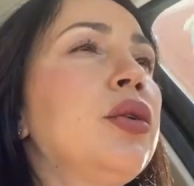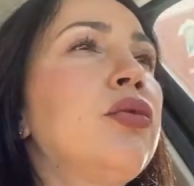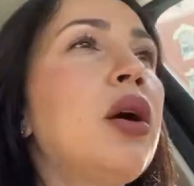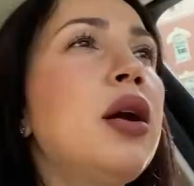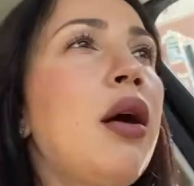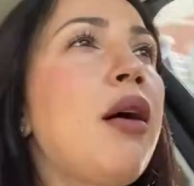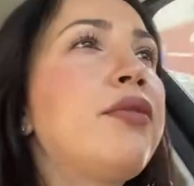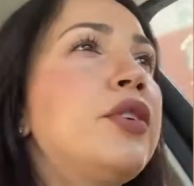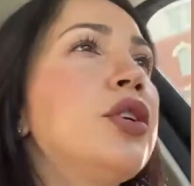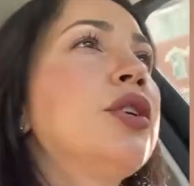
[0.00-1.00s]
run
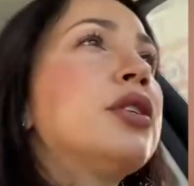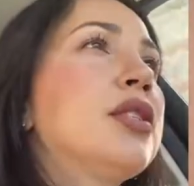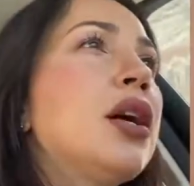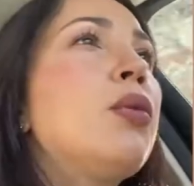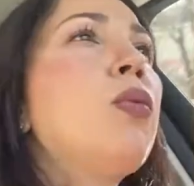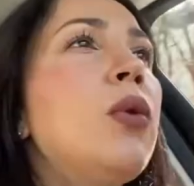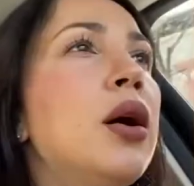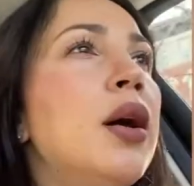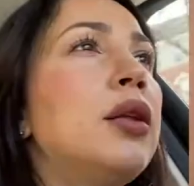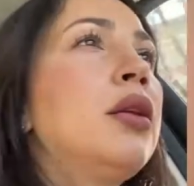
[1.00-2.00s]
after
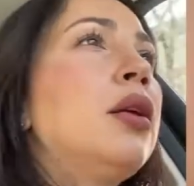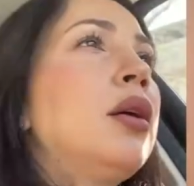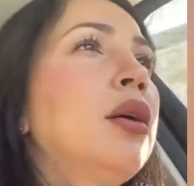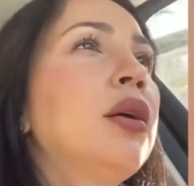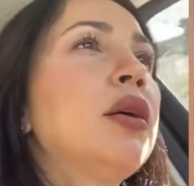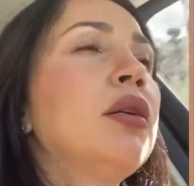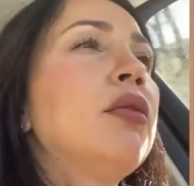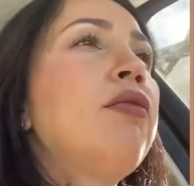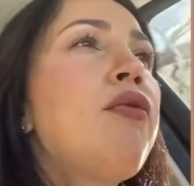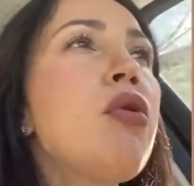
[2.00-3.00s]
someone,
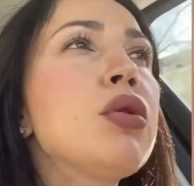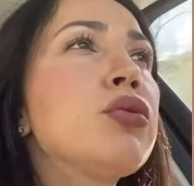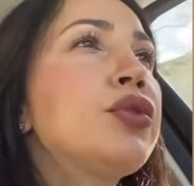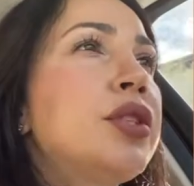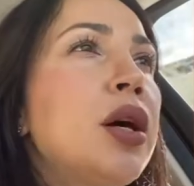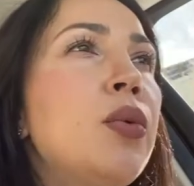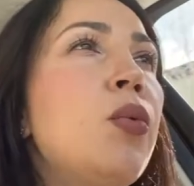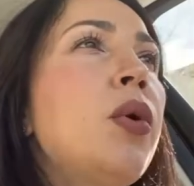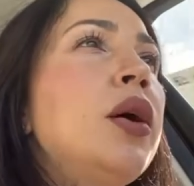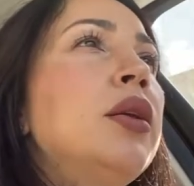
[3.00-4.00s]
follow
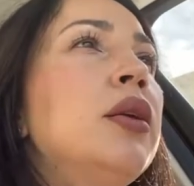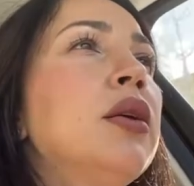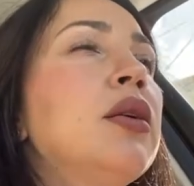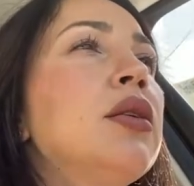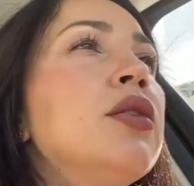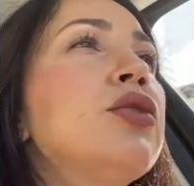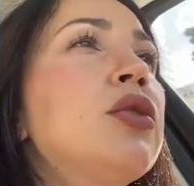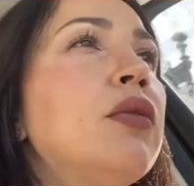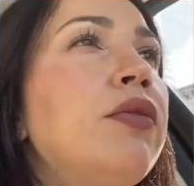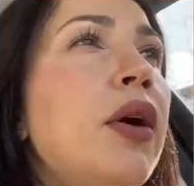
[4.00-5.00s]
someone.
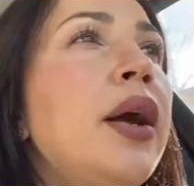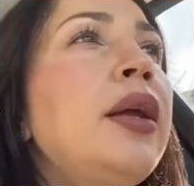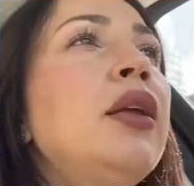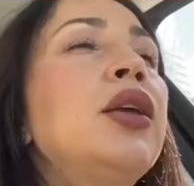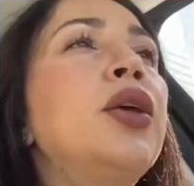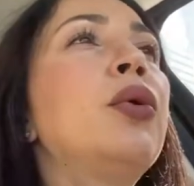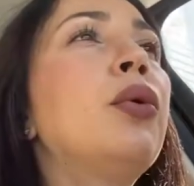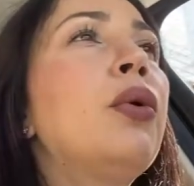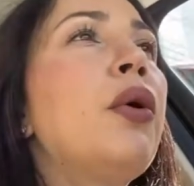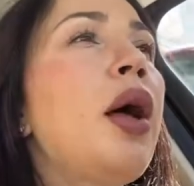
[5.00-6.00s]
Find
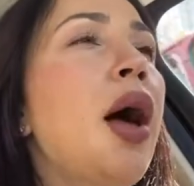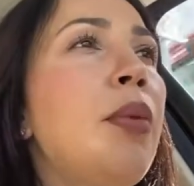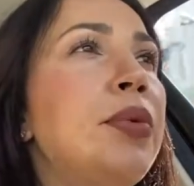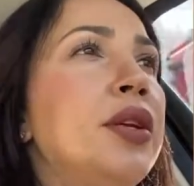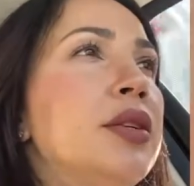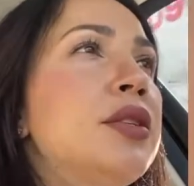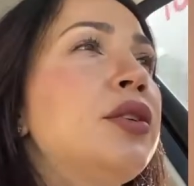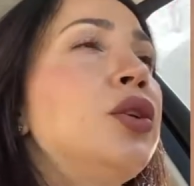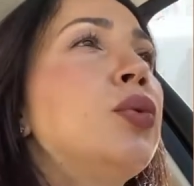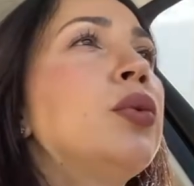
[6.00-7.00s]
your happiness
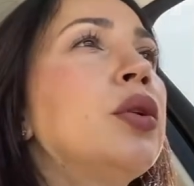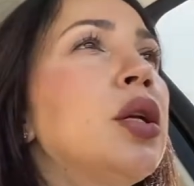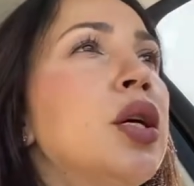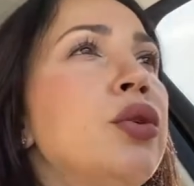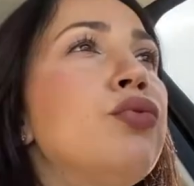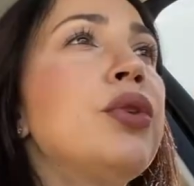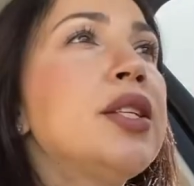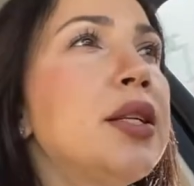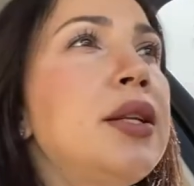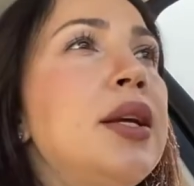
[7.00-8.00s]
and you will
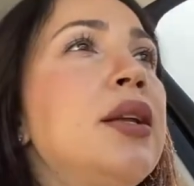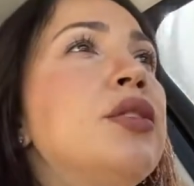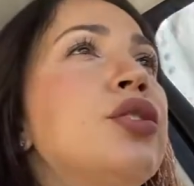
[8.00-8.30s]
resonate it